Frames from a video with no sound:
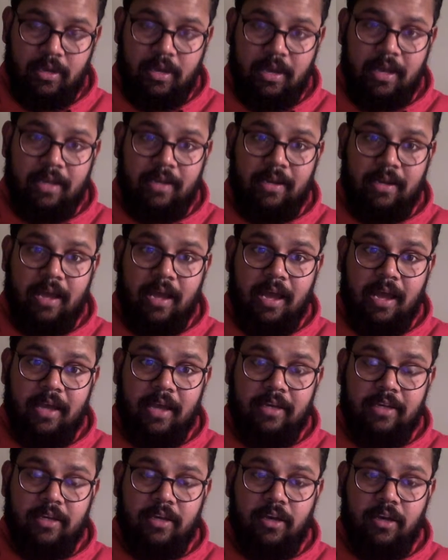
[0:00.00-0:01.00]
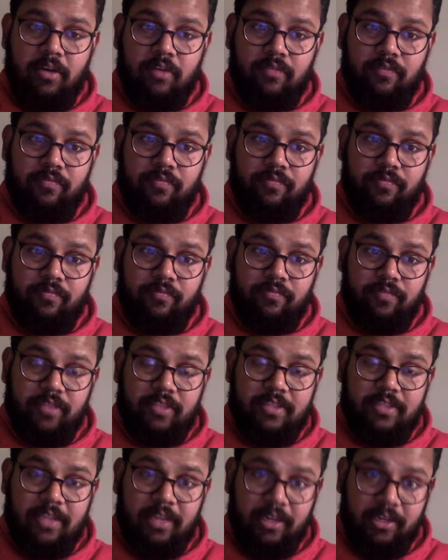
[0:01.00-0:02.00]
An idea of the
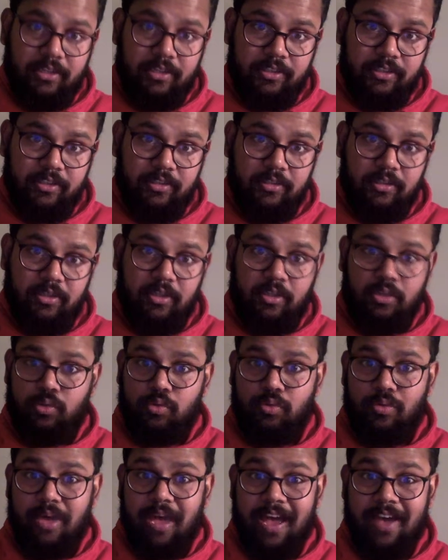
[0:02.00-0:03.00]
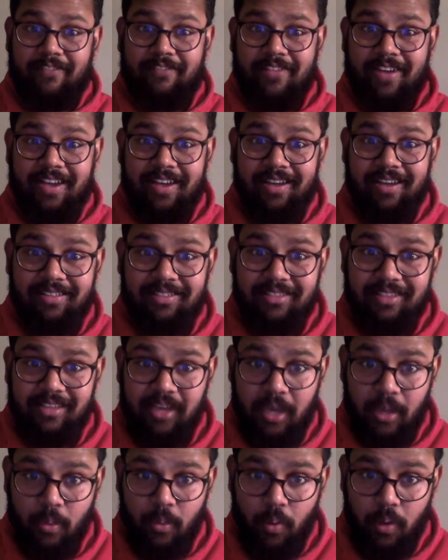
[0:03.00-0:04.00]
selection is to have healthy
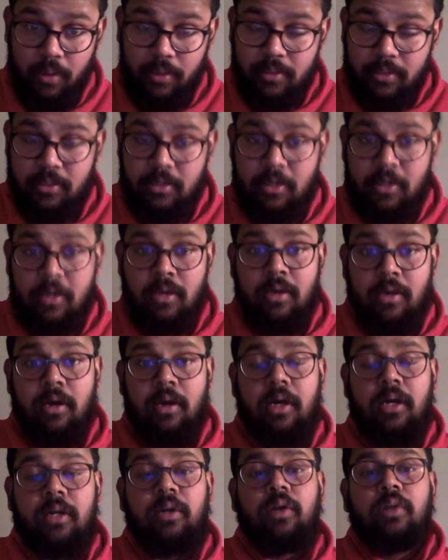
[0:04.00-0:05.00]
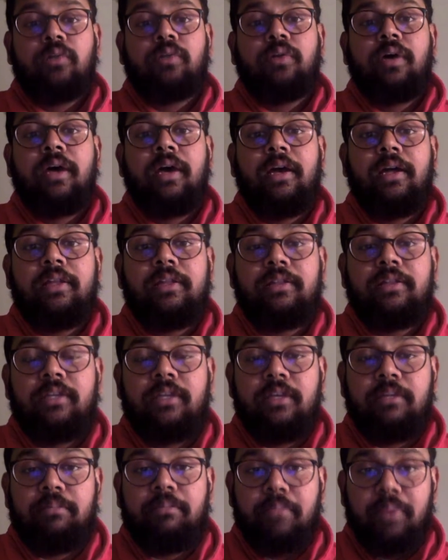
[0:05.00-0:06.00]
young ones and also
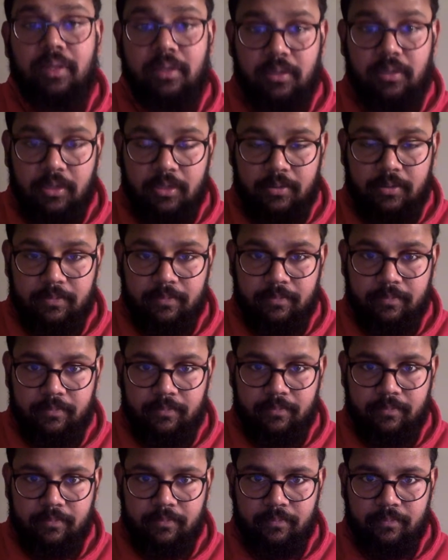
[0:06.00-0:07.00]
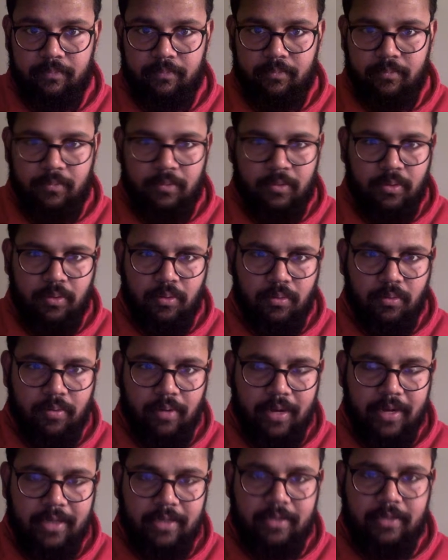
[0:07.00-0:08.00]
healthy milk,
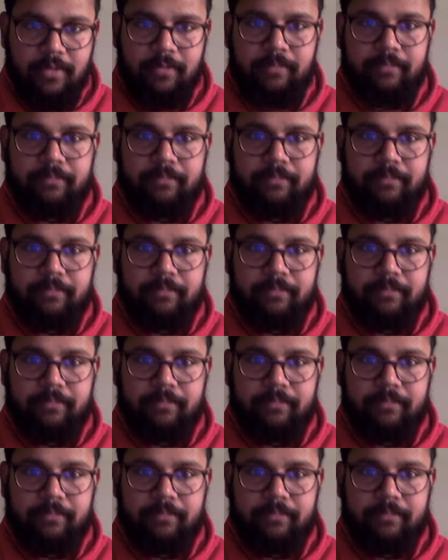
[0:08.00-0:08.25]
right?